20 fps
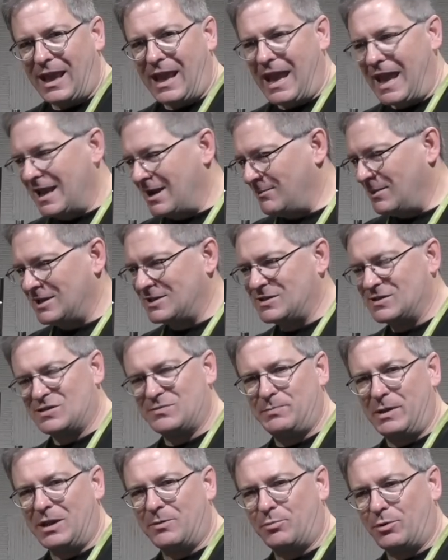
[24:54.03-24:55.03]
and it makes it
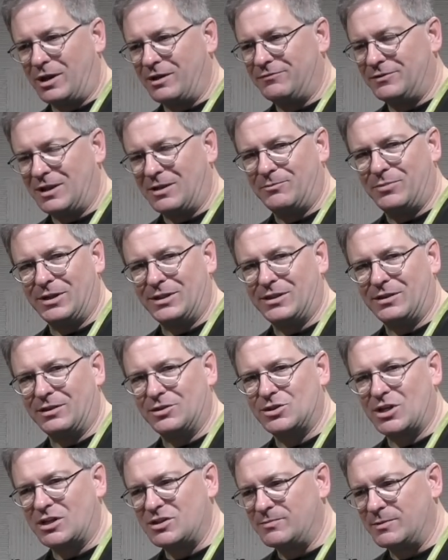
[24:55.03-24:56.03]
speak briefly, but the
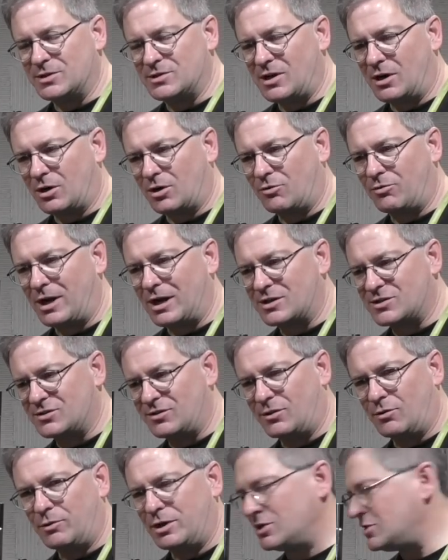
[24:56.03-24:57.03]
adjustments aren't correct,
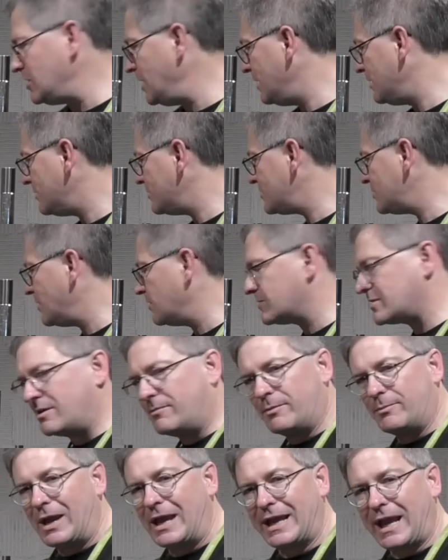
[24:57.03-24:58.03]
so the wind sheet starts
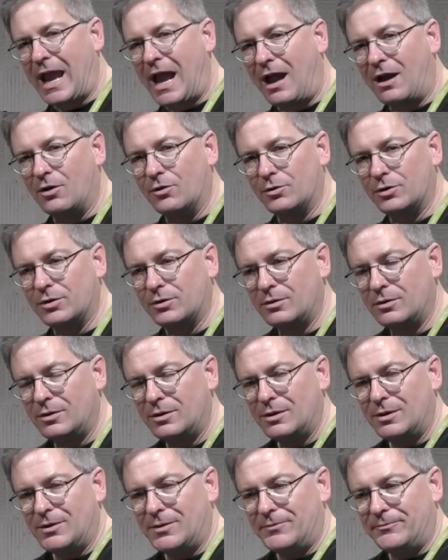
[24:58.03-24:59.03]
coming back out,
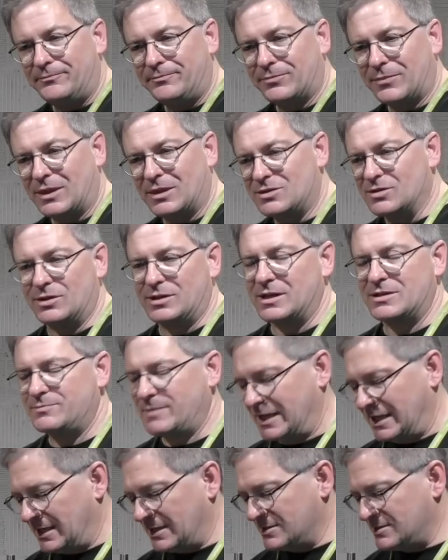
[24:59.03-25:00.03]
so it doesn't
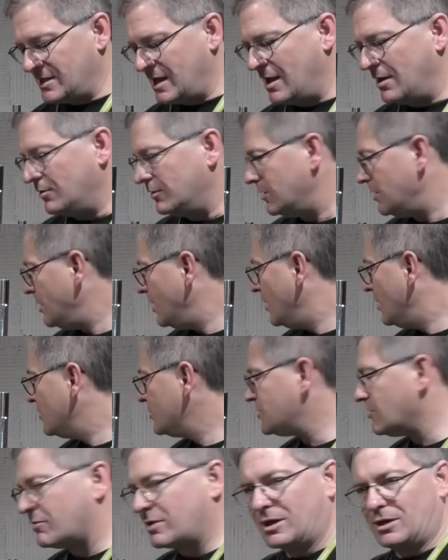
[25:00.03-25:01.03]
make any sound.
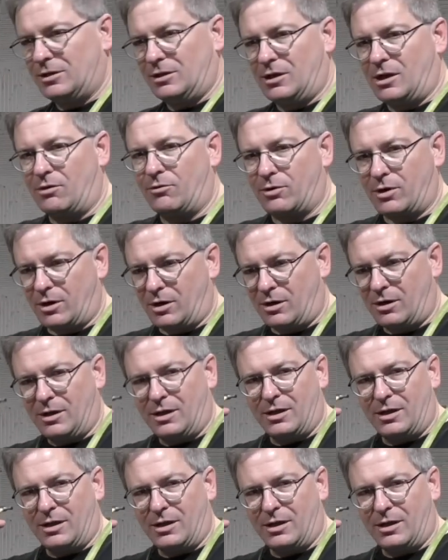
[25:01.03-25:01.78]
So we're going to lower